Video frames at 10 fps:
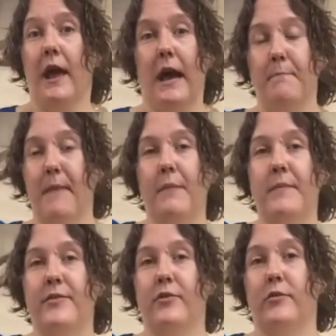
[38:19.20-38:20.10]
a
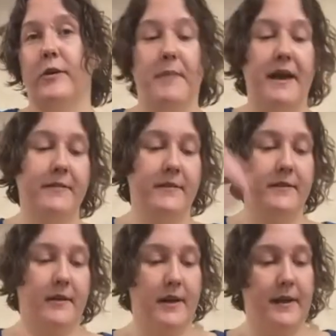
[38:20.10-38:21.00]
mammoth or a
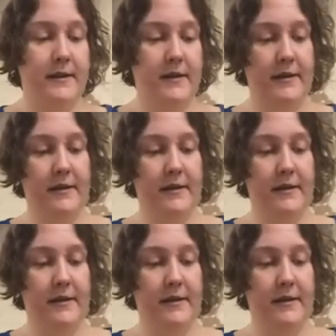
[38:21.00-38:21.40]
mastodon